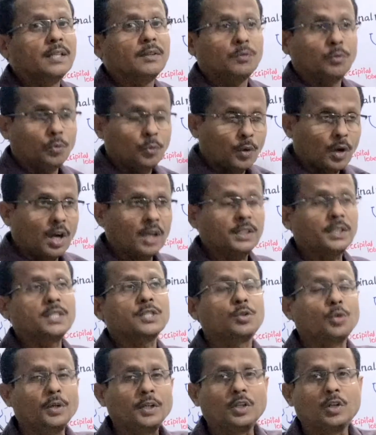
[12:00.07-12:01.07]
what is
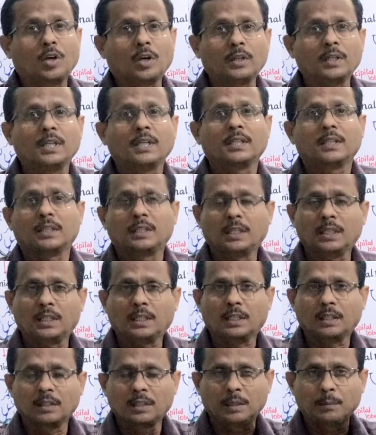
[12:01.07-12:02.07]
going on. The
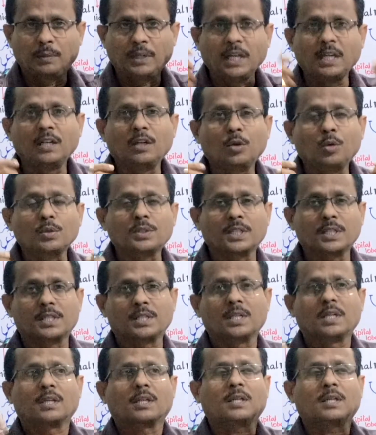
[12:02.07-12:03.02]
brain loses